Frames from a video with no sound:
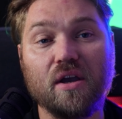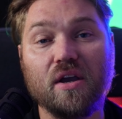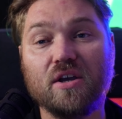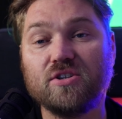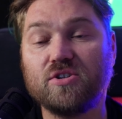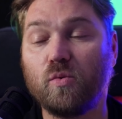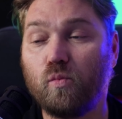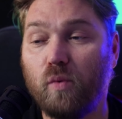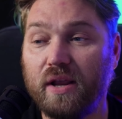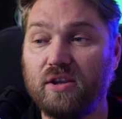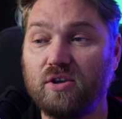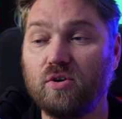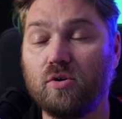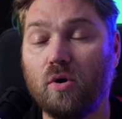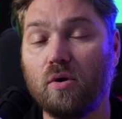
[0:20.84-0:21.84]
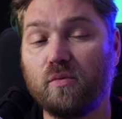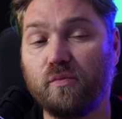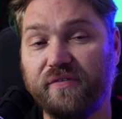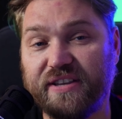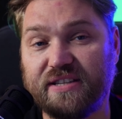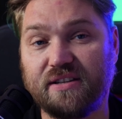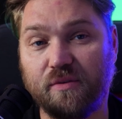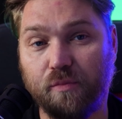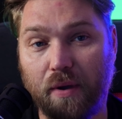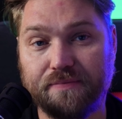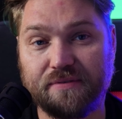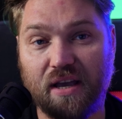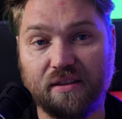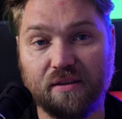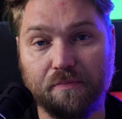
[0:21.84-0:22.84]
So when you go and visit a
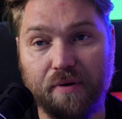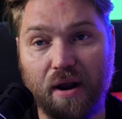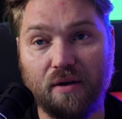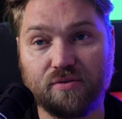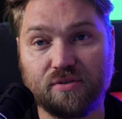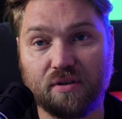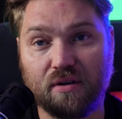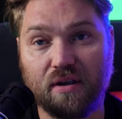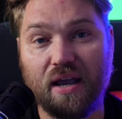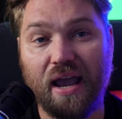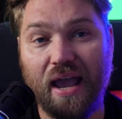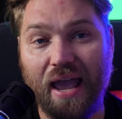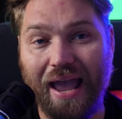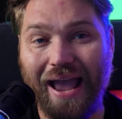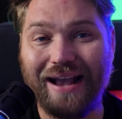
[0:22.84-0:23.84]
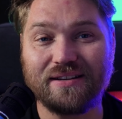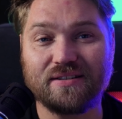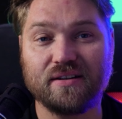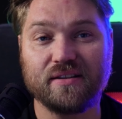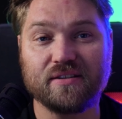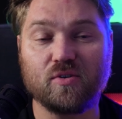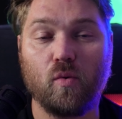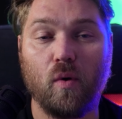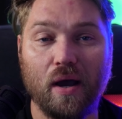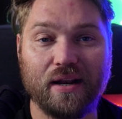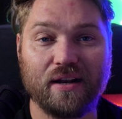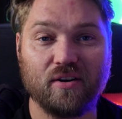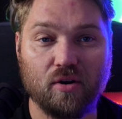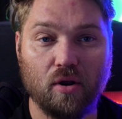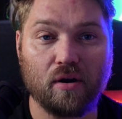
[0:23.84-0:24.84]
website in the browser, actually there's quite a
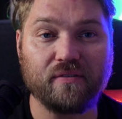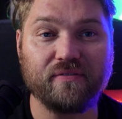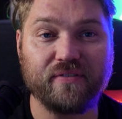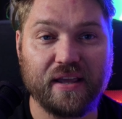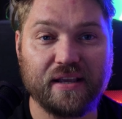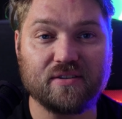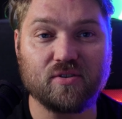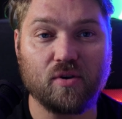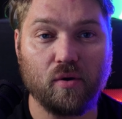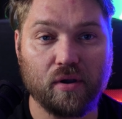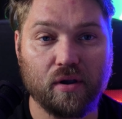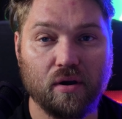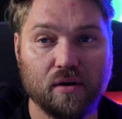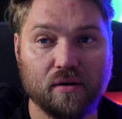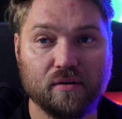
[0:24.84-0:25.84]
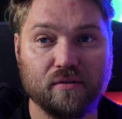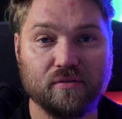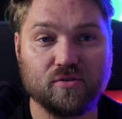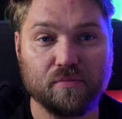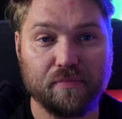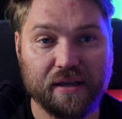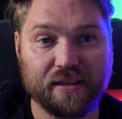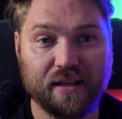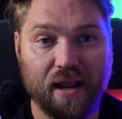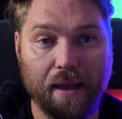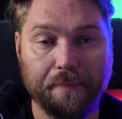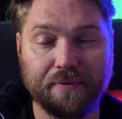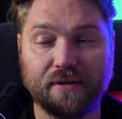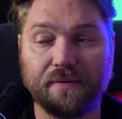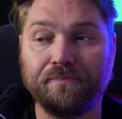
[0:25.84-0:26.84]
lot of things going on to make that
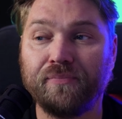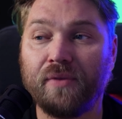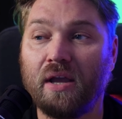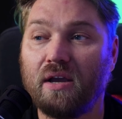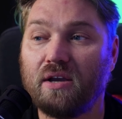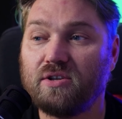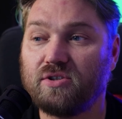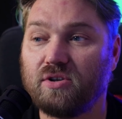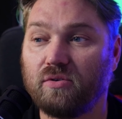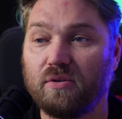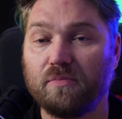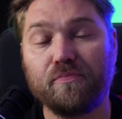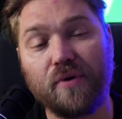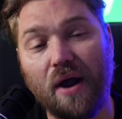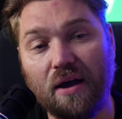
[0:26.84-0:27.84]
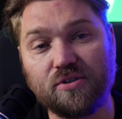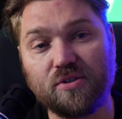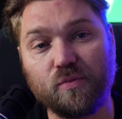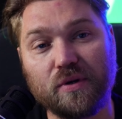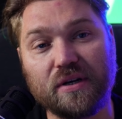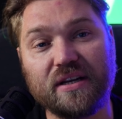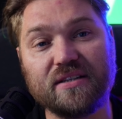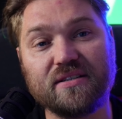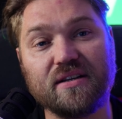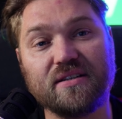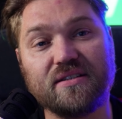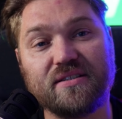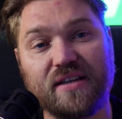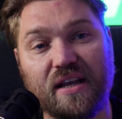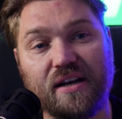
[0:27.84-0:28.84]
happen. So the browser will initially
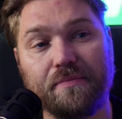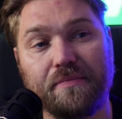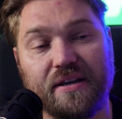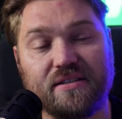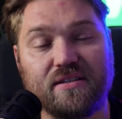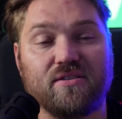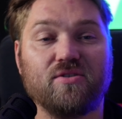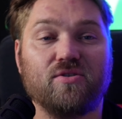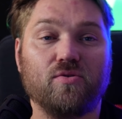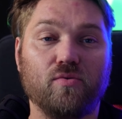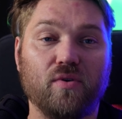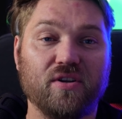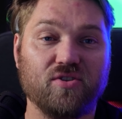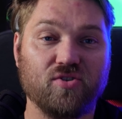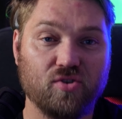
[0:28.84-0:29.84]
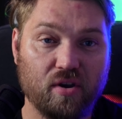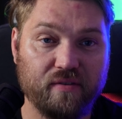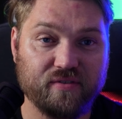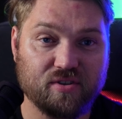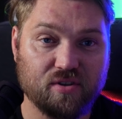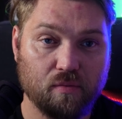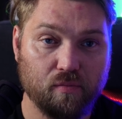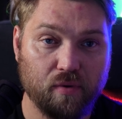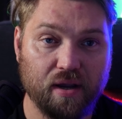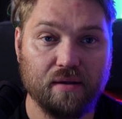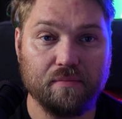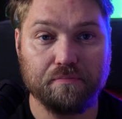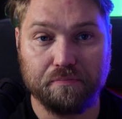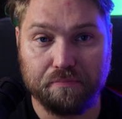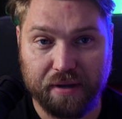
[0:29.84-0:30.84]
send a message to a server somewhere
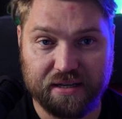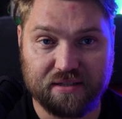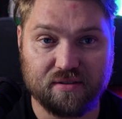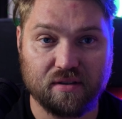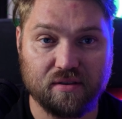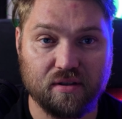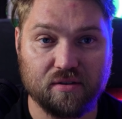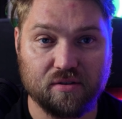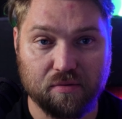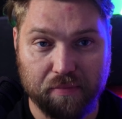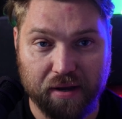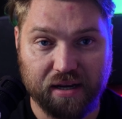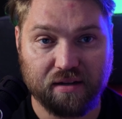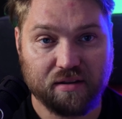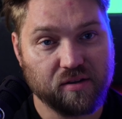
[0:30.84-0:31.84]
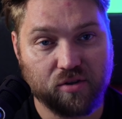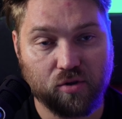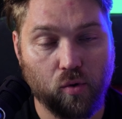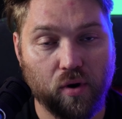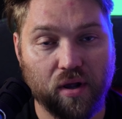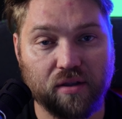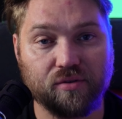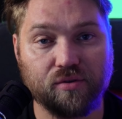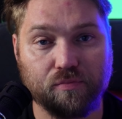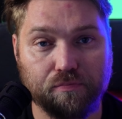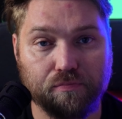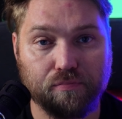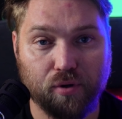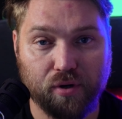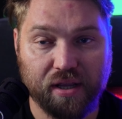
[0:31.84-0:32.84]
based on the domain or the URL you
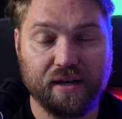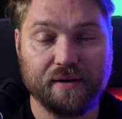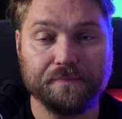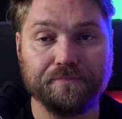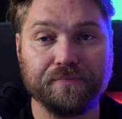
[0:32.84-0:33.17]
put in.